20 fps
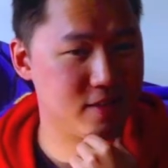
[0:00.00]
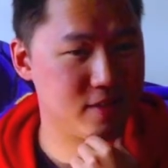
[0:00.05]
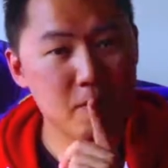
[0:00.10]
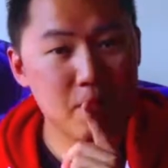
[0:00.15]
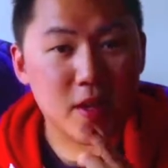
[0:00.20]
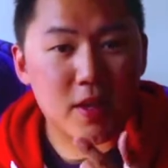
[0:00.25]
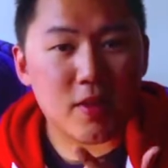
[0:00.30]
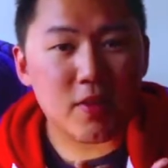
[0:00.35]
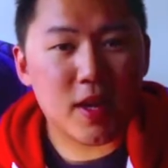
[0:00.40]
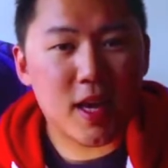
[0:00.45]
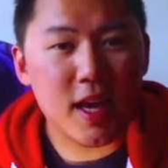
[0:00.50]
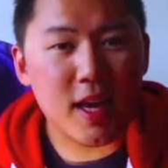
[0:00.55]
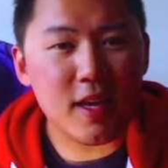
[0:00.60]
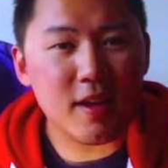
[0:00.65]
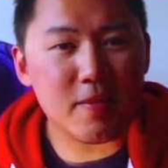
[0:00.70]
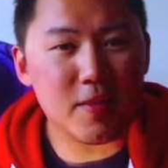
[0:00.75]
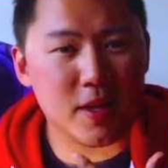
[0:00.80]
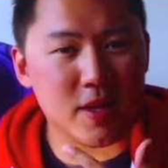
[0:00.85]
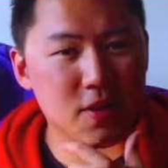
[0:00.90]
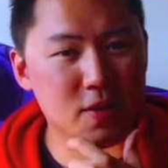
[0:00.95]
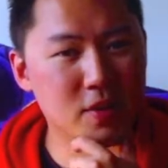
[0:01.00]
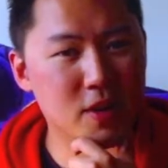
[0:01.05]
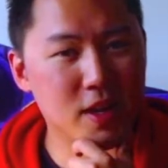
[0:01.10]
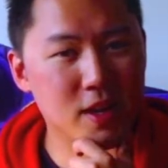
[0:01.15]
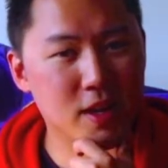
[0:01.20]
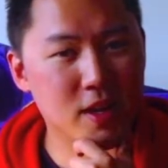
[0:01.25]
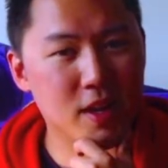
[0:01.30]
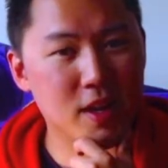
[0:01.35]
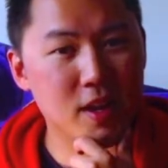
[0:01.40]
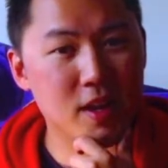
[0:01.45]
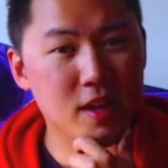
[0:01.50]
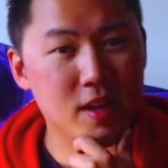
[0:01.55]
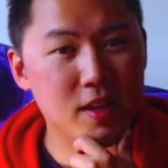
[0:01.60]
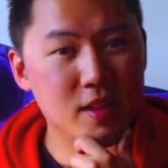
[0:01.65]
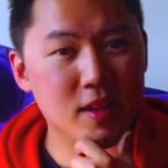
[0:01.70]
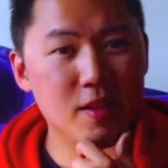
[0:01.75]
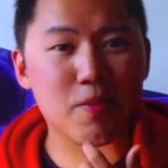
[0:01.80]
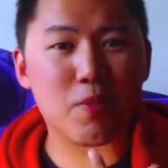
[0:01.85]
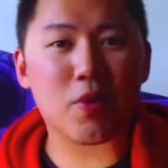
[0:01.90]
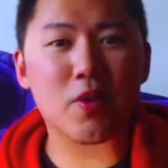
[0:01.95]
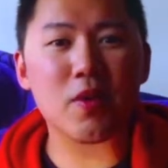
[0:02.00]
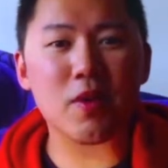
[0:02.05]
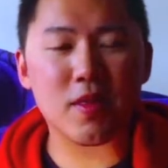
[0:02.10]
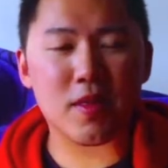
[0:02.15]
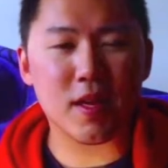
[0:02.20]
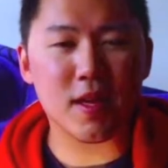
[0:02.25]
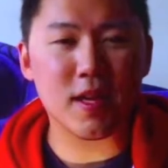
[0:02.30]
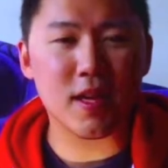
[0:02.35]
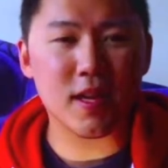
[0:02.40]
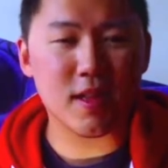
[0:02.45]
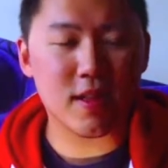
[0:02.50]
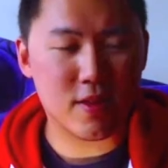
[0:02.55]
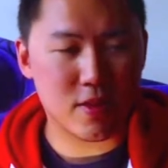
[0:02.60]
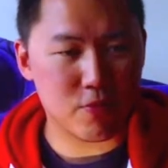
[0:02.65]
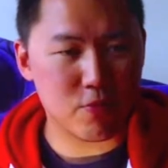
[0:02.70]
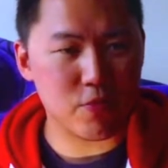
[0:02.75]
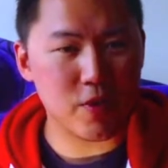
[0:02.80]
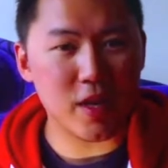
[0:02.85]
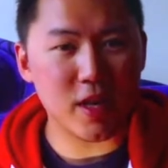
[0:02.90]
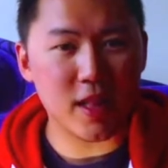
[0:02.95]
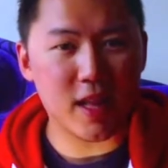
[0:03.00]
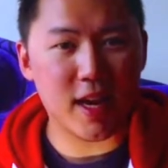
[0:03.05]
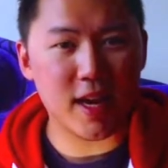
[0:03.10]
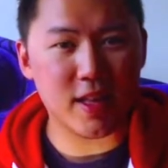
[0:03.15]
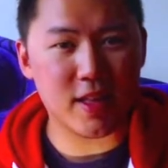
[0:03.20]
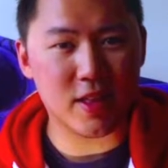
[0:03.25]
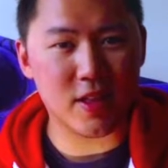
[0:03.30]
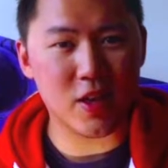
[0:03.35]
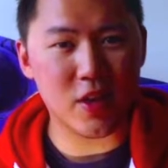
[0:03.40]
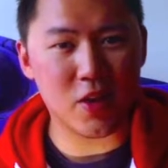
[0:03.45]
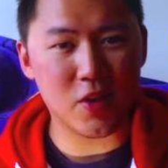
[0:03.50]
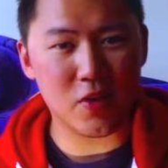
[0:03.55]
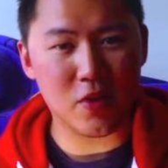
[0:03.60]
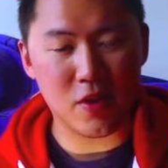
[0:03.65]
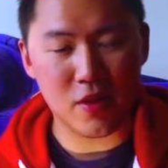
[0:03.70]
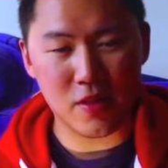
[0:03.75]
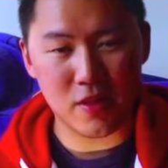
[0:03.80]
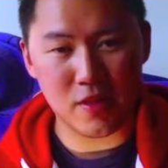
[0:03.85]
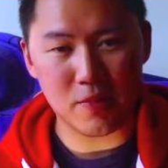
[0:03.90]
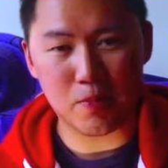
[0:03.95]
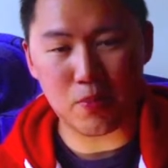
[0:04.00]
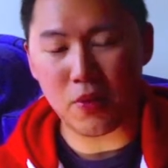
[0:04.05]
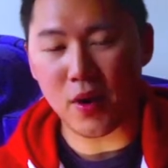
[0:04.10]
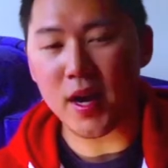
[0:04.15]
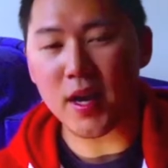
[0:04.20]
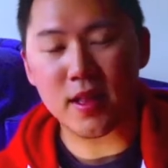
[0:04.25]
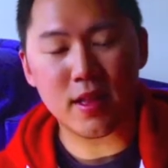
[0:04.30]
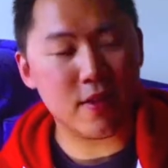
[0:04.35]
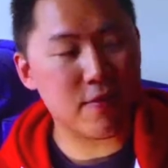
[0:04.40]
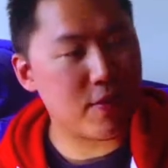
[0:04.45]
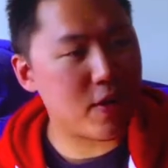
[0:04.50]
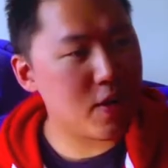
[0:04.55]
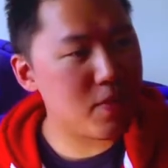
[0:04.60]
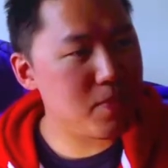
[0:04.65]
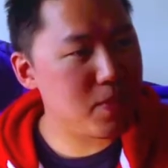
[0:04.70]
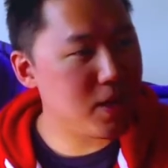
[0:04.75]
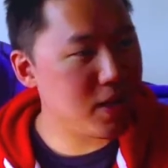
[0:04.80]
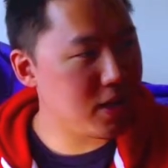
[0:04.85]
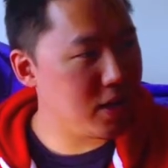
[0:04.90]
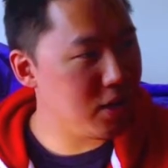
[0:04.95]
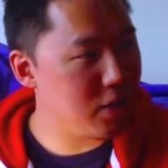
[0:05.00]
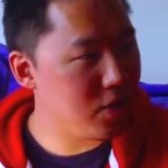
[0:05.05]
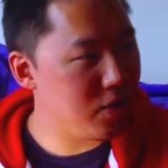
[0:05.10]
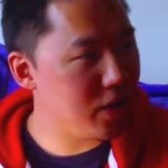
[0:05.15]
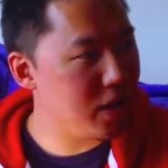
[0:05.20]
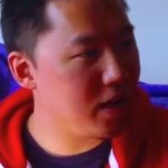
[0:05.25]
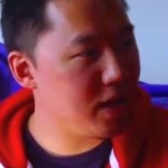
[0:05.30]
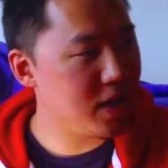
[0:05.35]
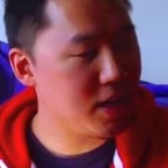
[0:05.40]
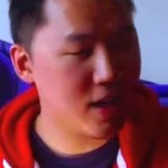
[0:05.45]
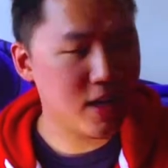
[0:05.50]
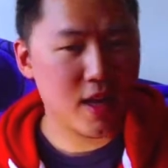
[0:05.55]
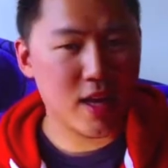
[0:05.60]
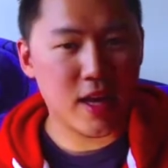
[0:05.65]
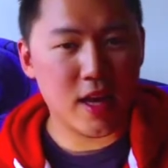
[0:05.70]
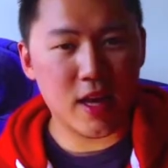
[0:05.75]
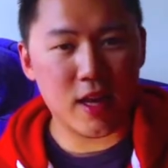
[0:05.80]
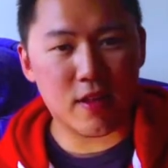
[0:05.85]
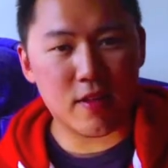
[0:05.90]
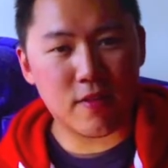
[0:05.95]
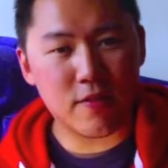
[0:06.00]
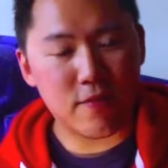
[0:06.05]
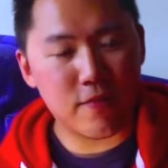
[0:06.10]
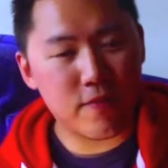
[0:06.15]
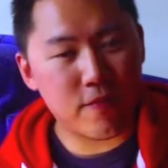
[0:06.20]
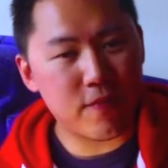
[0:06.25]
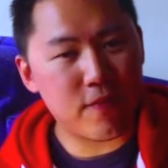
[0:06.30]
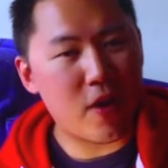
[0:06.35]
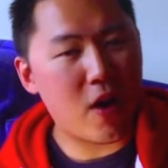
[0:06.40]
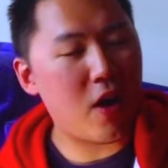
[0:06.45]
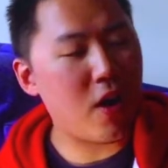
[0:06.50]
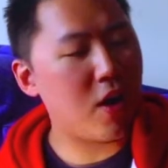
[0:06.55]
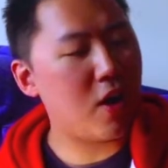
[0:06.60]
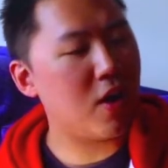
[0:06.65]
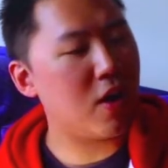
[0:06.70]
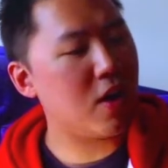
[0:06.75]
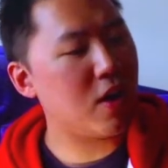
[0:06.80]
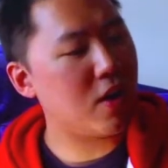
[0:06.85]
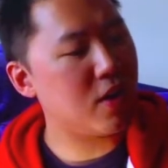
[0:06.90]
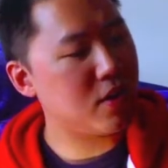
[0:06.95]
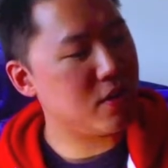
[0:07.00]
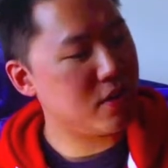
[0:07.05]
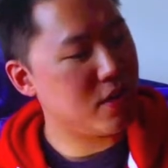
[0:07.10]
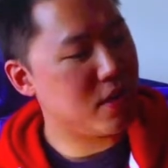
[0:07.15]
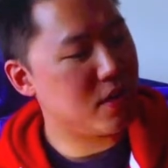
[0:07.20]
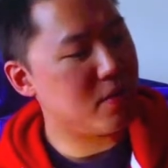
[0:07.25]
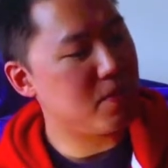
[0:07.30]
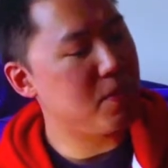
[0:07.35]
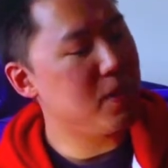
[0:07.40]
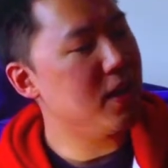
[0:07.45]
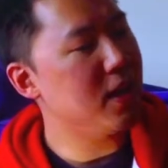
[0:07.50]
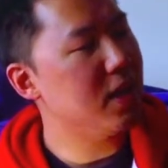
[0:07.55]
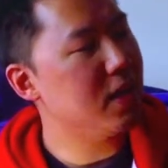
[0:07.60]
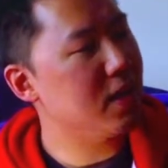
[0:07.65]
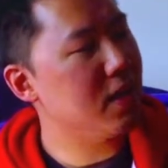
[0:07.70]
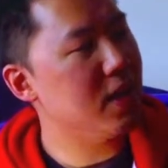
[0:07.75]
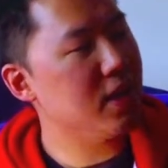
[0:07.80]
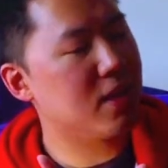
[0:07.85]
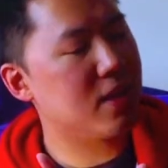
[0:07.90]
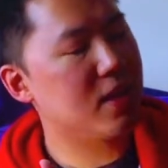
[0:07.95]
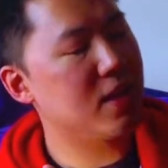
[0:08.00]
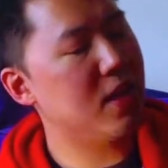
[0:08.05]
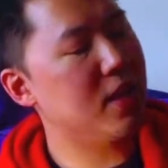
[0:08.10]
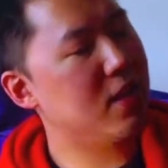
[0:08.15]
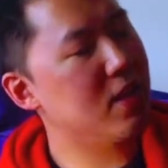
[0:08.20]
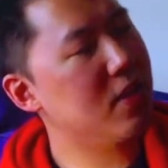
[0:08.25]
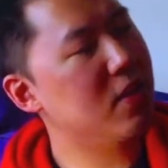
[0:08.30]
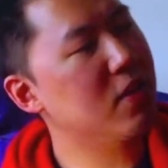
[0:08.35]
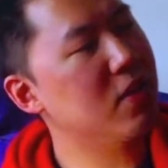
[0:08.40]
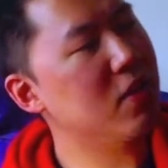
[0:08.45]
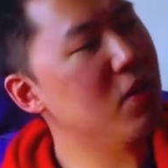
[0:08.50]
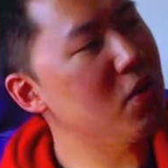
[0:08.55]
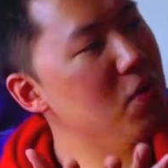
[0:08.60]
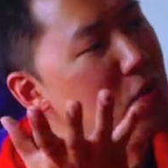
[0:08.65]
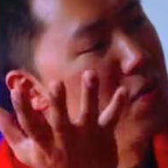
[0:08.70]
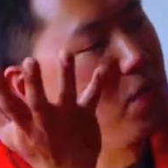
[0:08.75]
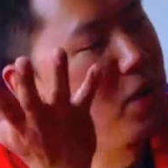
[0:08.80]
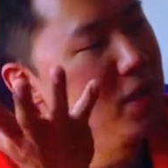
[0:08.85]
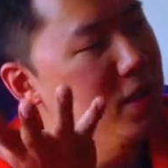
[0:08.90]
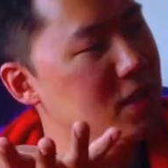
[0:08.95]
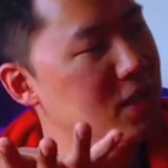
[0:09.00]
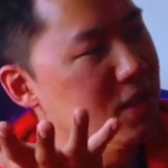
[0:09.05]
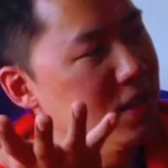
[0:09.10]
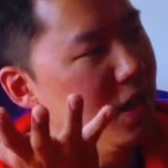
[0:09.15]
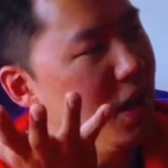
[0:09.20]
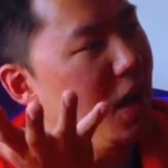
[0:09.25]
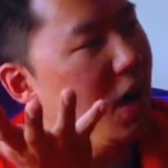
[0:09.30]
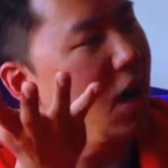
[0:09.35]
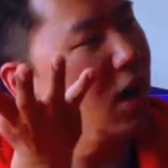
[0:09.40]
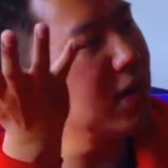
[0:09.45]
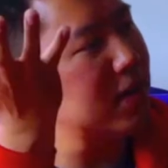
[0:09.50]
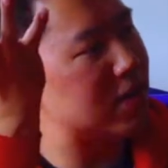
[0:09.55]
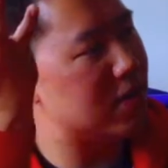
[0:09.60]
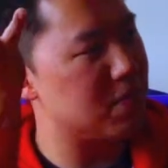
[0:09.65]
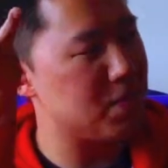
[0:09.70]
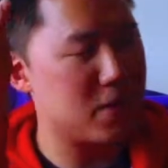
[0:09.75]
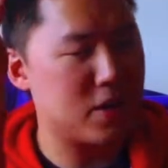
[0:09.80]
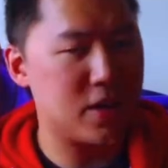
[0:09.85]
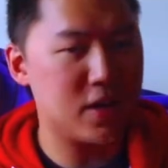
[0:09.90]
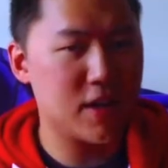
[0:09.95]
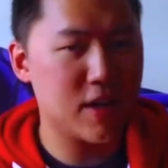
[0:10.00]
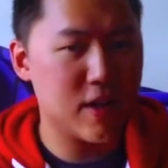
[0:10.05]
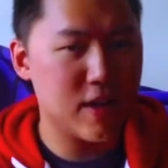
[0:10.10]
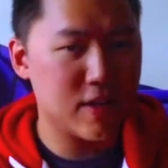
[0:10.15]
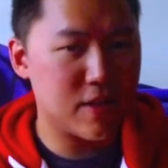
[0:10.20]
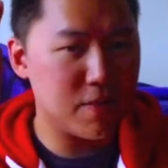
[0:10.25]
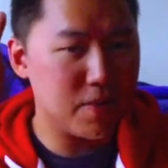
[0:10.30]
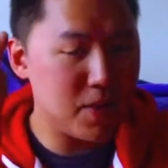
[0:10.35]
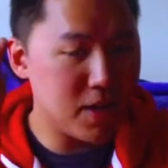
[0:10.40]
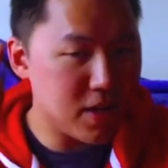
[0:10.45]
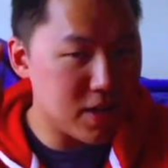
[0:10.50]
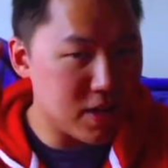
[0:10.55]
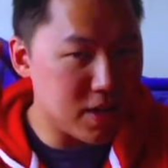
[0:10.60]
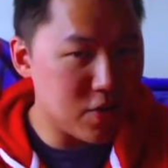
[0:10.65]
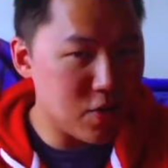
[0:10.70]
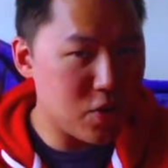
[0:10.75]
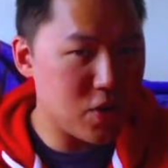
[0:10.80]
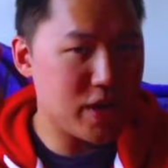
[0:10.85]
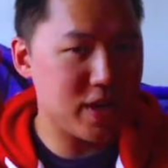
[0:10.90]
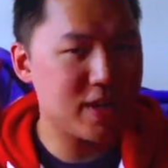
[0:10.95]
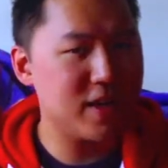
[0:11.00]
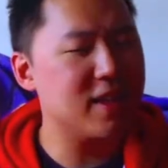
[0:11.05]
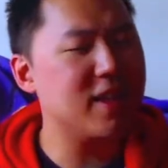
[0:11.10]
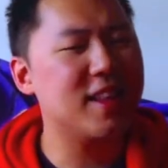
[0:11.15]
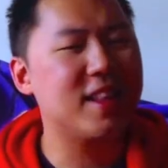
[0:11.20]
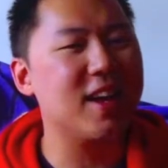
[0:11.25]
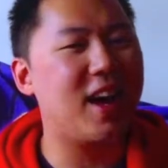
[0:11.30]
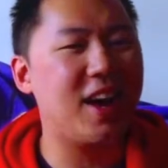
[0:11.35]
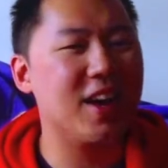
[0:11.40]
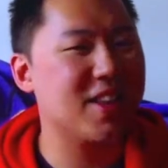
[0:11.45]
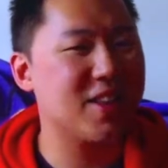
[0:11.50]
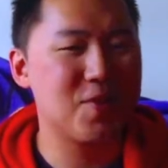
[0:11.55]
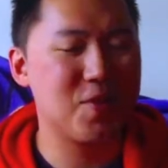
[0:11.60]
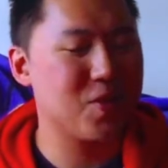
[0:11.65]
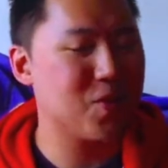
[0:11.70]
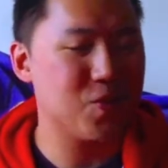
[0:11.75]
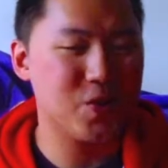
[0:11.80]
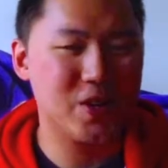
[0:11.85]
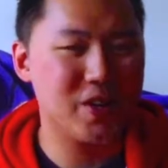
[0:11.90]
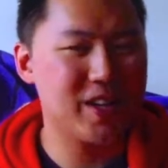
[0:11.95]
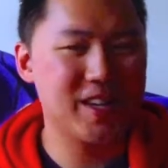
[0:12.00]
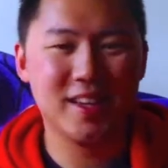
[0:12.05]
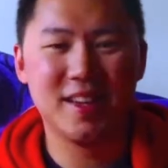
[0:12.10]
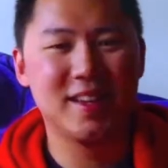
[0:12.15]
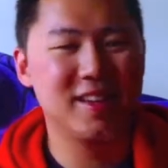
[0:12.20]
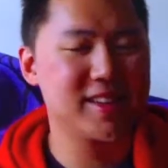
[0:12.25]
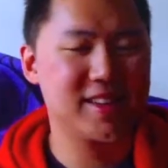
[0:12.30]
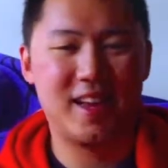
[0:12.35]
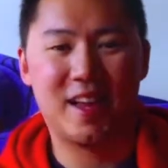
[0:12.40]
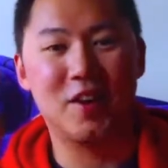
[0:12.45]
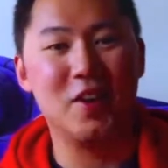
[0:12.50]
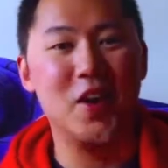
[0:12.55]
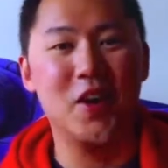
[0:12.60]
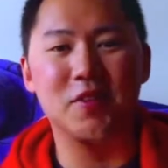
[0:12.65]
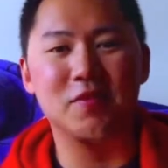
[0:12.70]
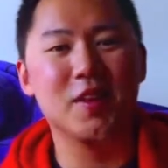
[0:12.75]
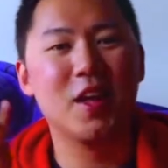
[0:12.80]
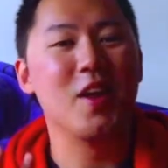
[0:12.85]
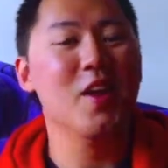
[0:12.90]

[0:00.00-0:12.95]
But it's okay to be annoyed. The important thing is to realize, though, the price of our being annoyed is it's so much awesomer to be annoyed. It's an awesomer word. I don't know.